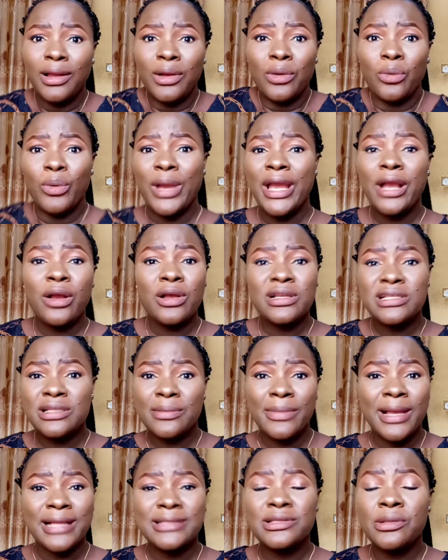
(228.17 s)
when
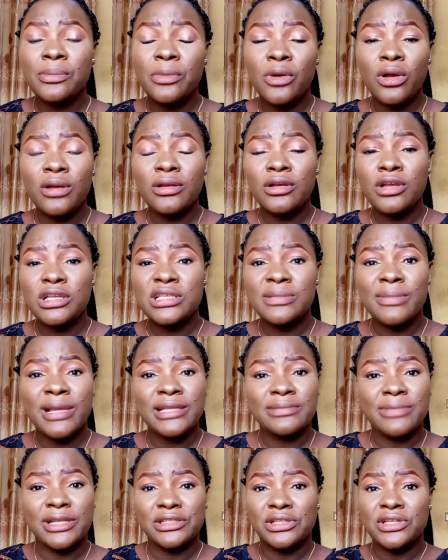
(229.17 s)
customers some
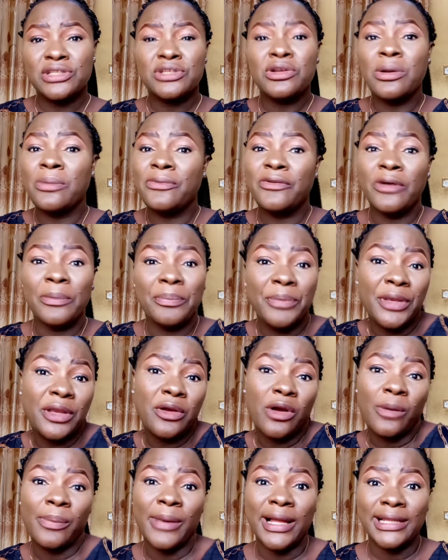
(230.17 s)
customers might just come for
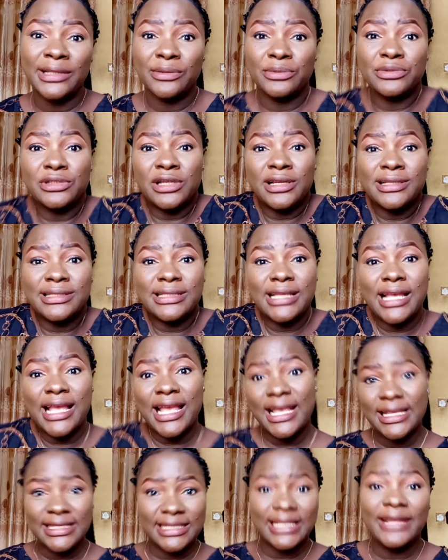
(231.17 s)
pickup and they will just
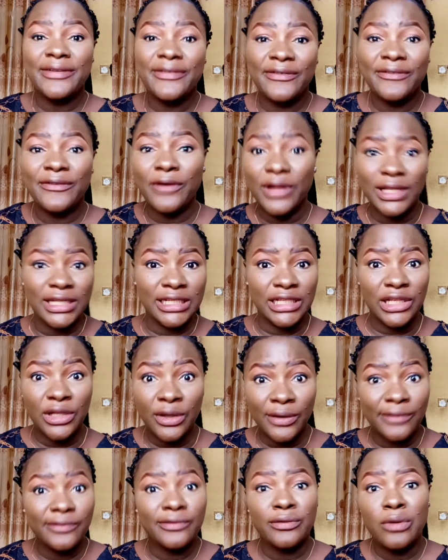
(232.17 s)
easily fall in
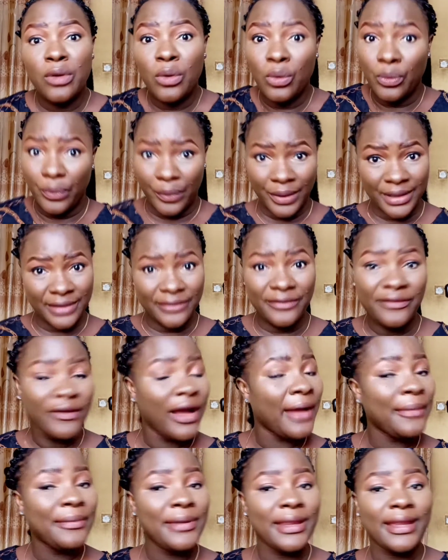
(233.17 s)
love with the
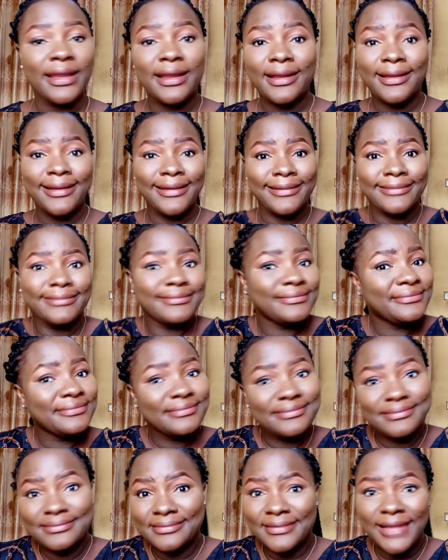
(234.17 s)
fabric
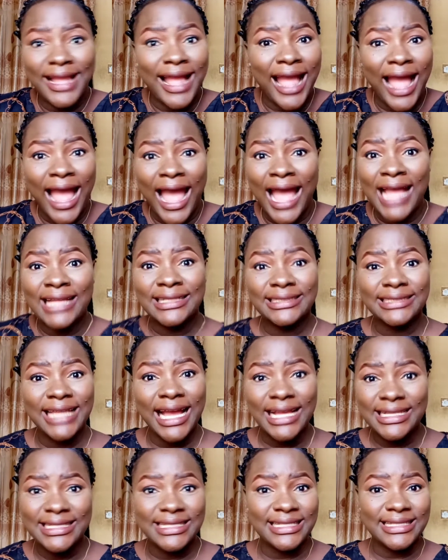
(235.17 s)
and
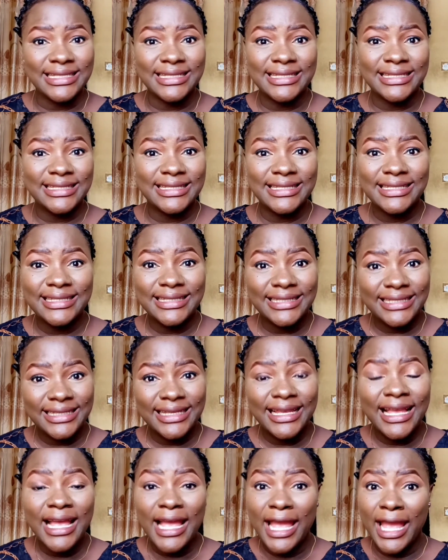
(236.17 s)
that is
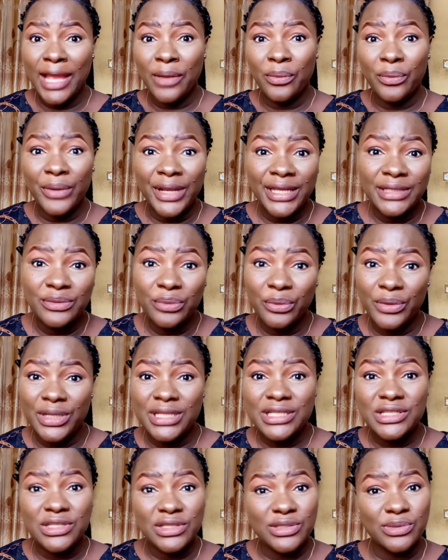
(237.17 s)
a
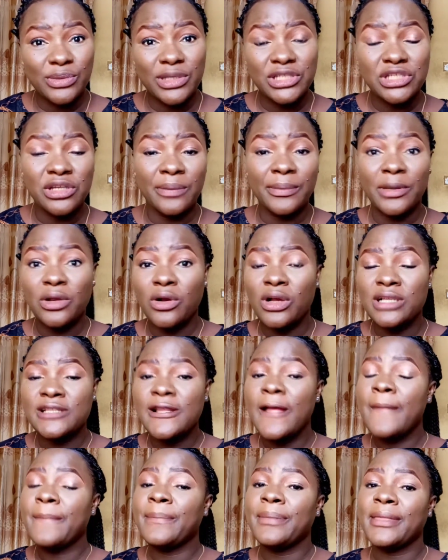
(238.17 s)
win-win situation because
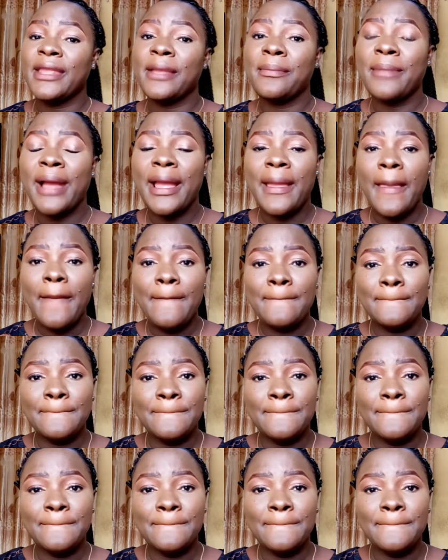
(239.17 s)
they might